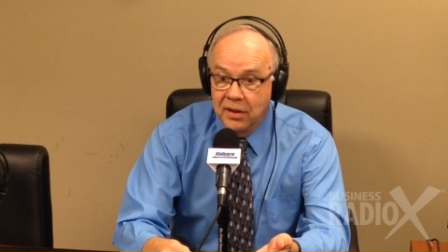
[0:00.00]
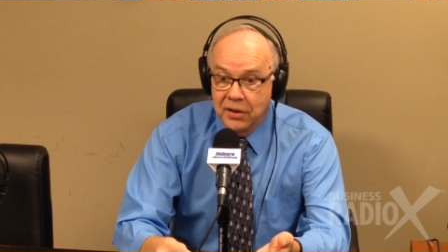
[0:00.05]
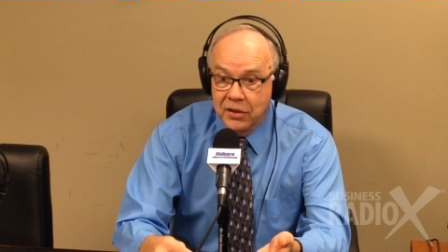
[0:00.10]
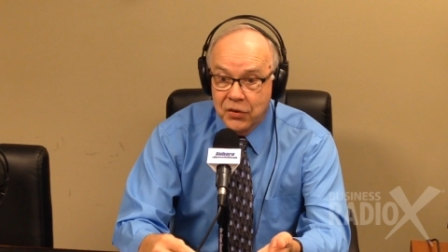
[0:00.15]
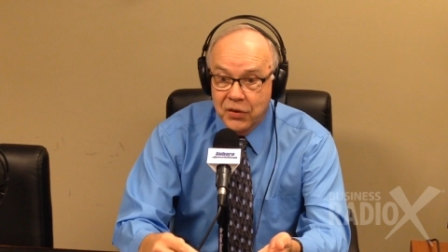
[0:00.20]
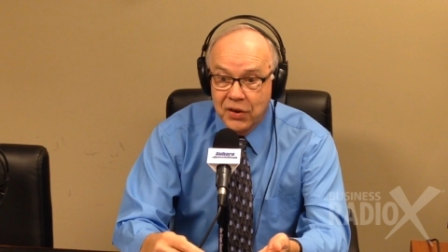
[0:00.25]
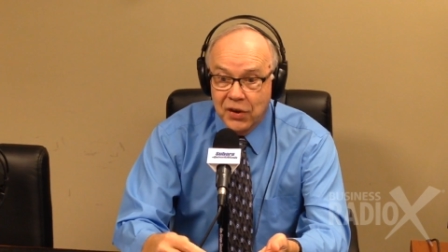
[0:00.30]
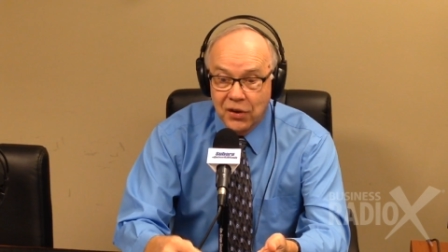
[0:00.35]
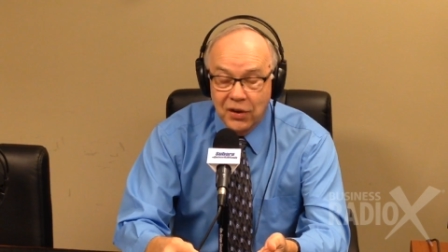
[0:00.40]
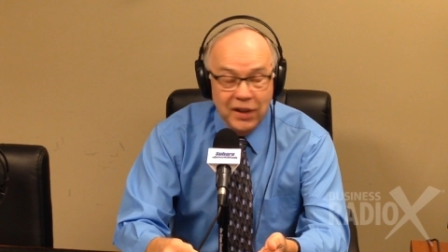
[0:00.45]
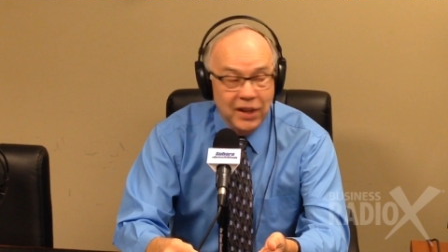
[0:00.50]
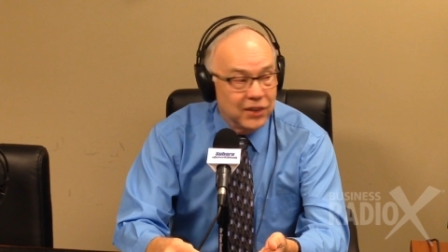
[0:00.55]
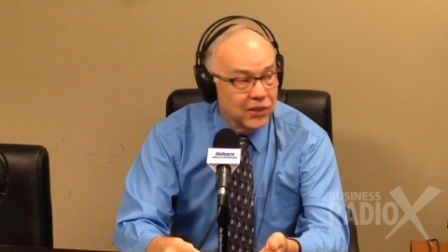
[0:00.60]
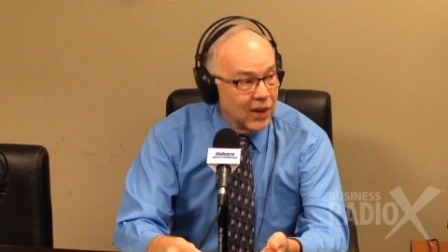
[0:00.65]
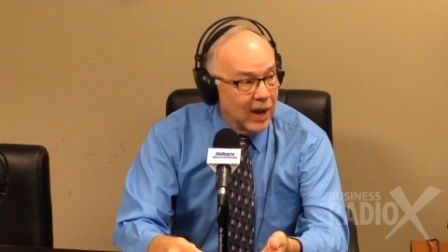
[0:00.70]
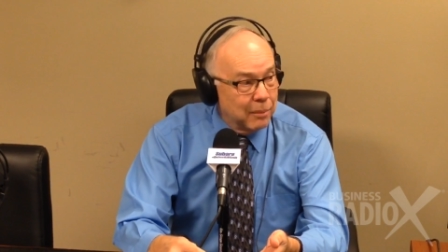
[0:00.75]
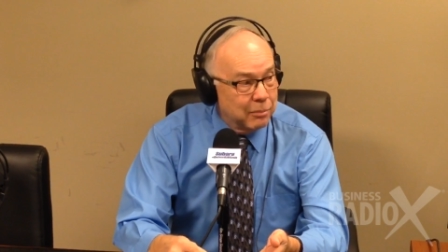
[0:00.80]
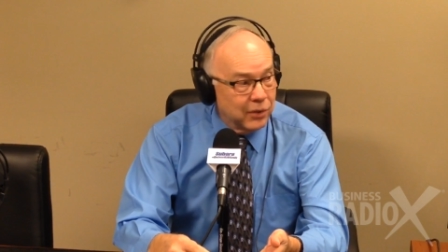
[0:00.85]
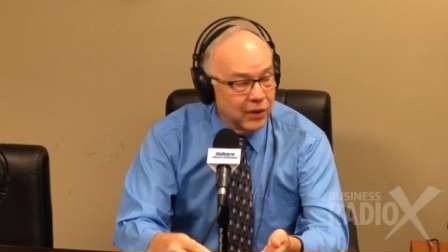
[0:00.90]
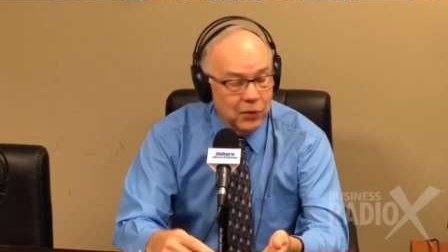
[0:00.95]
you're an early
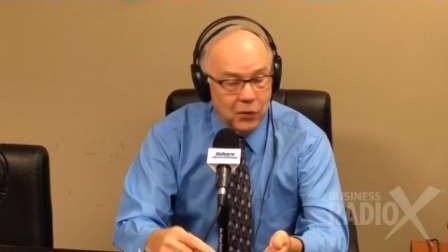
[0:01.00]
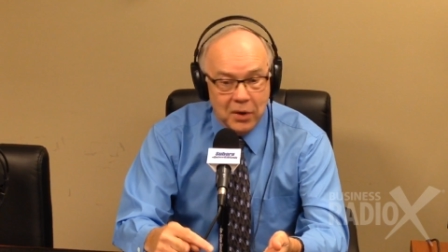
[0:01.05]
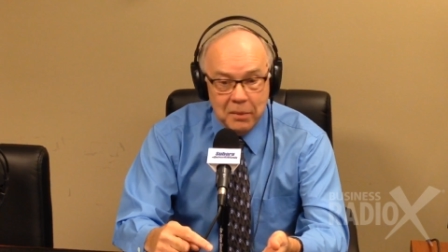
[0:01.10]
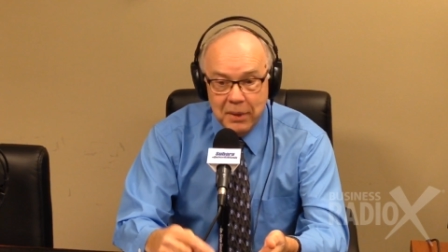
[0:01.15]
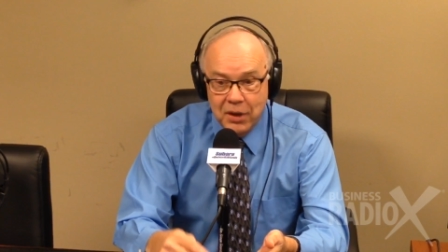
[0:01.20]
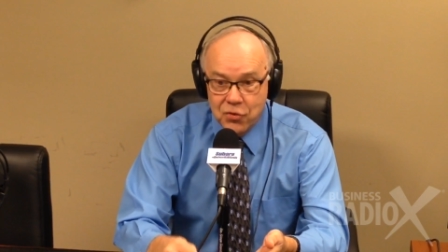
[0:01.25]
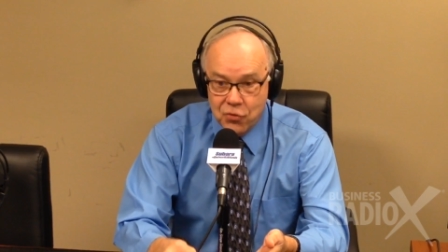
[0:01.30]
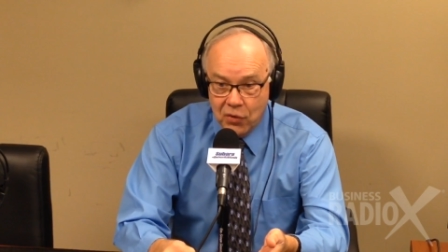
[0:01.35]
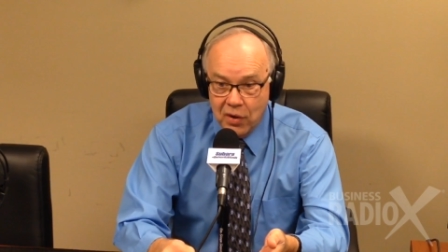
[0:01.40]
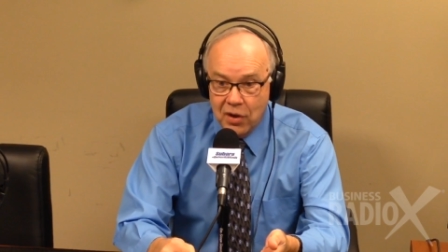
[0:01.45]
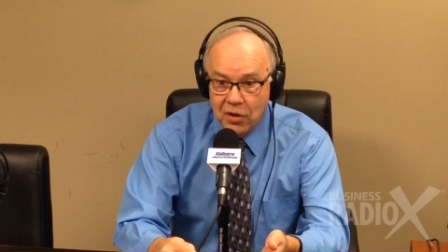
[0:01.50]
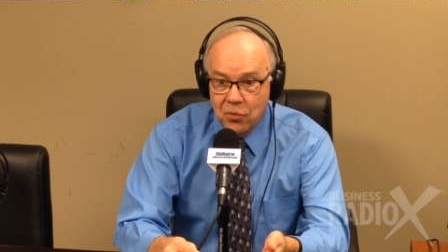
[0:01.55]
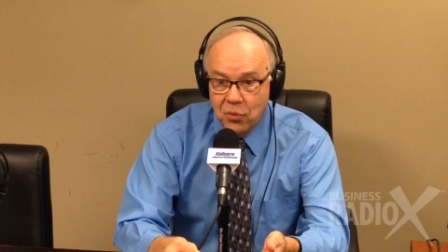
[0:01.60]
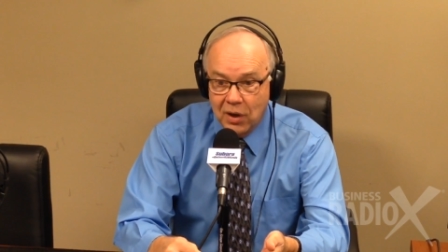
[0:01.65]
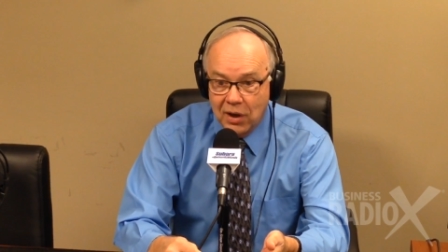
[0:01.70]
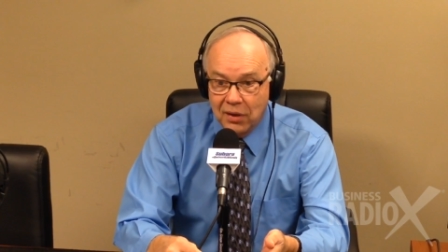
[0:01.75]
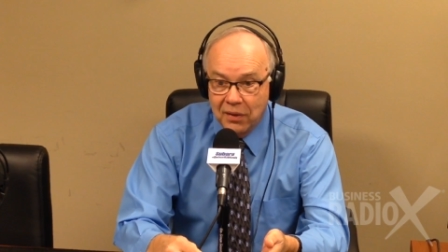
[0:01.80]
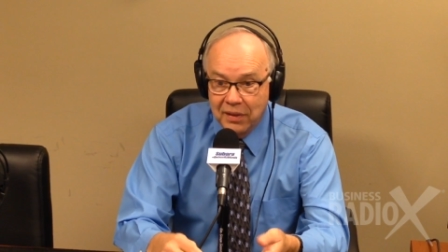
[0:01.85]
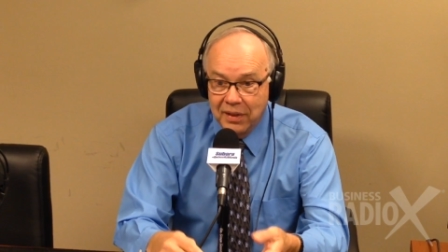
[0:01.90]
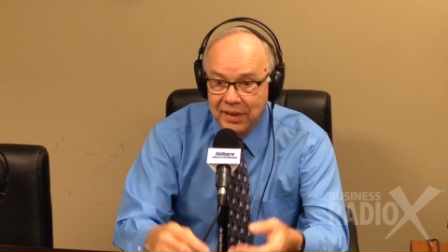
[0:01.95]
adopter, you want to be treated
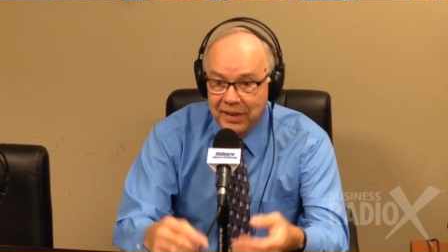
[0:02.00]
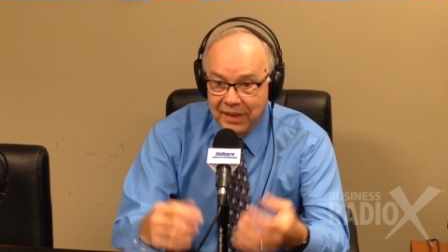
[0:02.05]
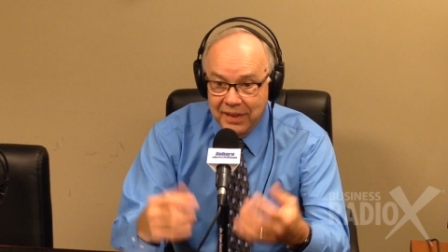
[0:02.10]
well,